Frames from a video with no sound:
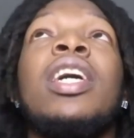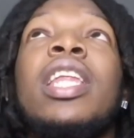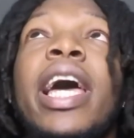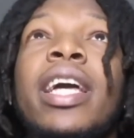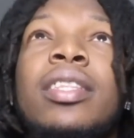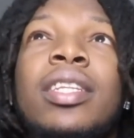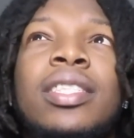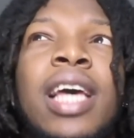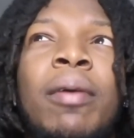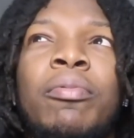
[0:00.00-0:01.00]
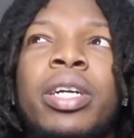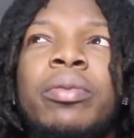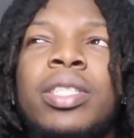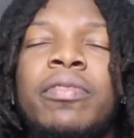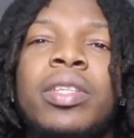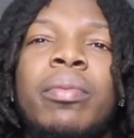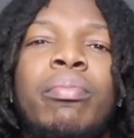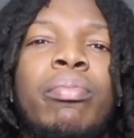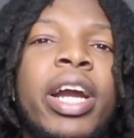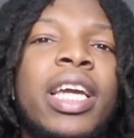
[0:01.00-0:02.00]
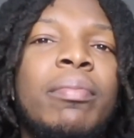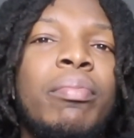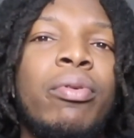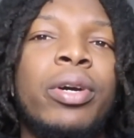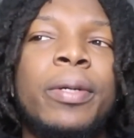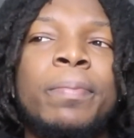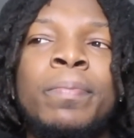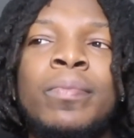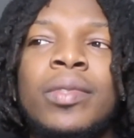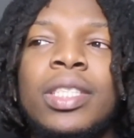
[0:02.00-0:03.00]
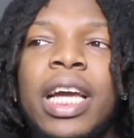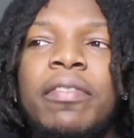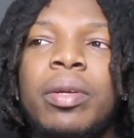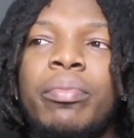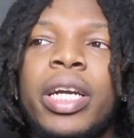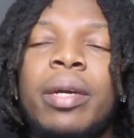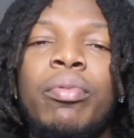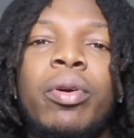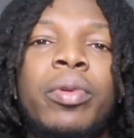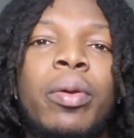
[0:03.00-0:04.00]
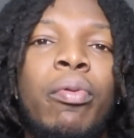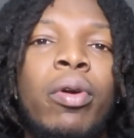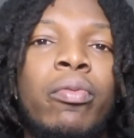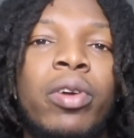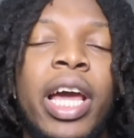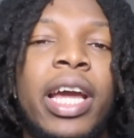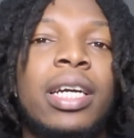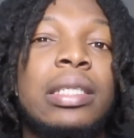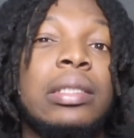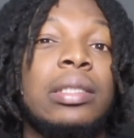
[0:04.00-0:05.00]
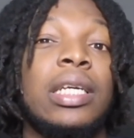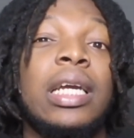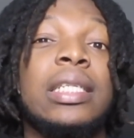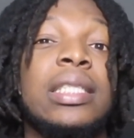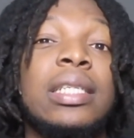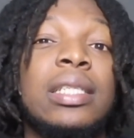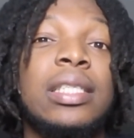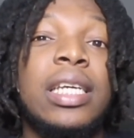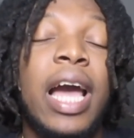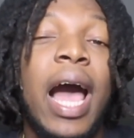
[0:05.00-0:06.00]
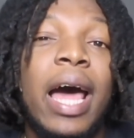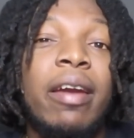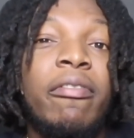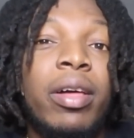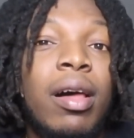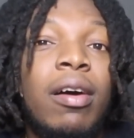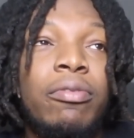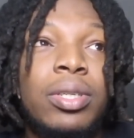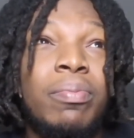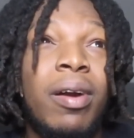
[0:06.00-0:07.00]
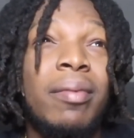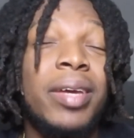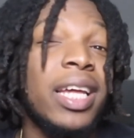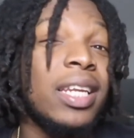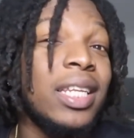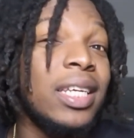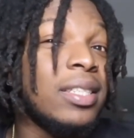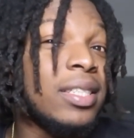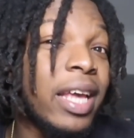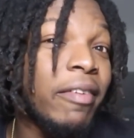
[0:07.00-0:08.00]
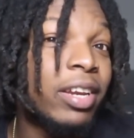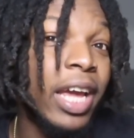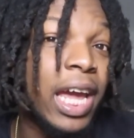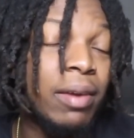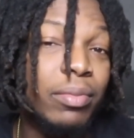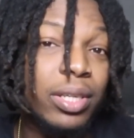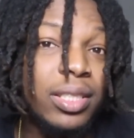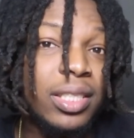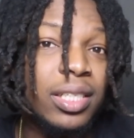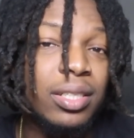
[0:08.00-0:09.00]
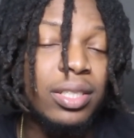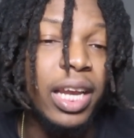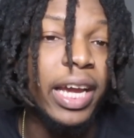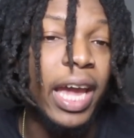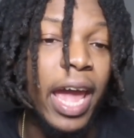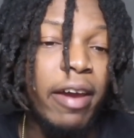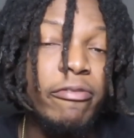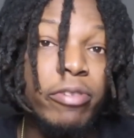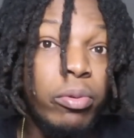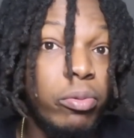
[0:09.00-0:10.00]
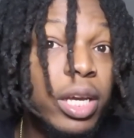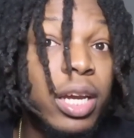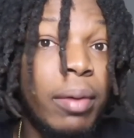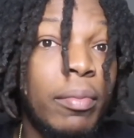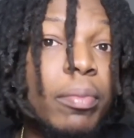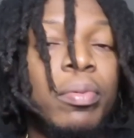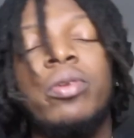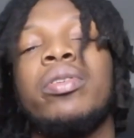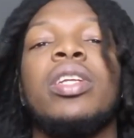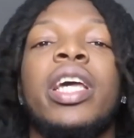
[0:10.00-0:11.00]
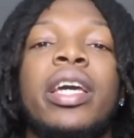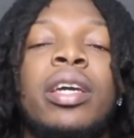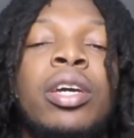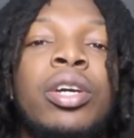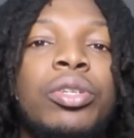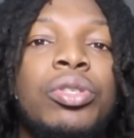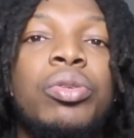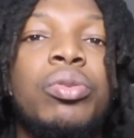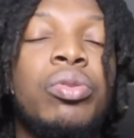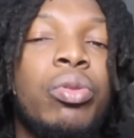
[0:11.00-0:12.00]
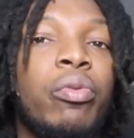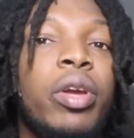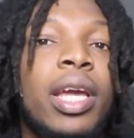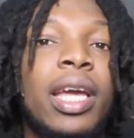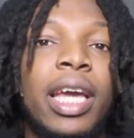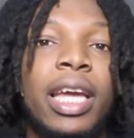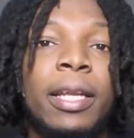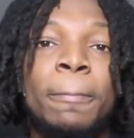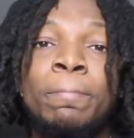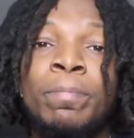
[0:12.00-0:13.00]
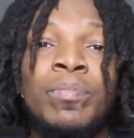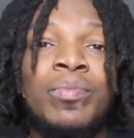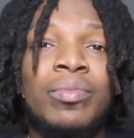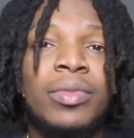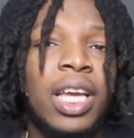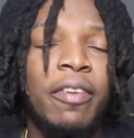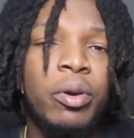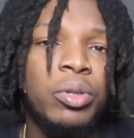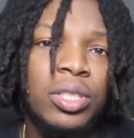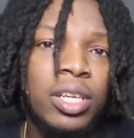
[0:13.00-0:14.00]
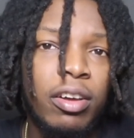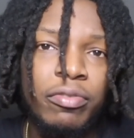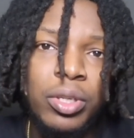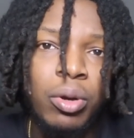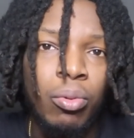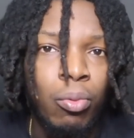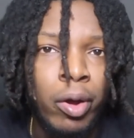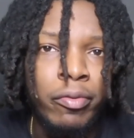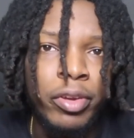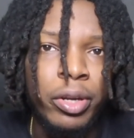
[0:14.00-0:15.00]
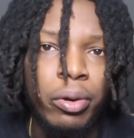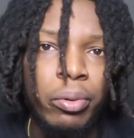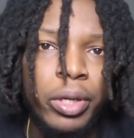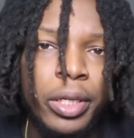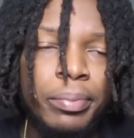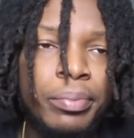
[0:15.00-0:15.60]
Like the time where it was even the breaking point, not even the breaking point, but the point where like the consistency kind of fell off was probably at least 7 to 8 months in. Like every week I'm uploading like 2, 3, and if it was tough, you know, 1 video a week,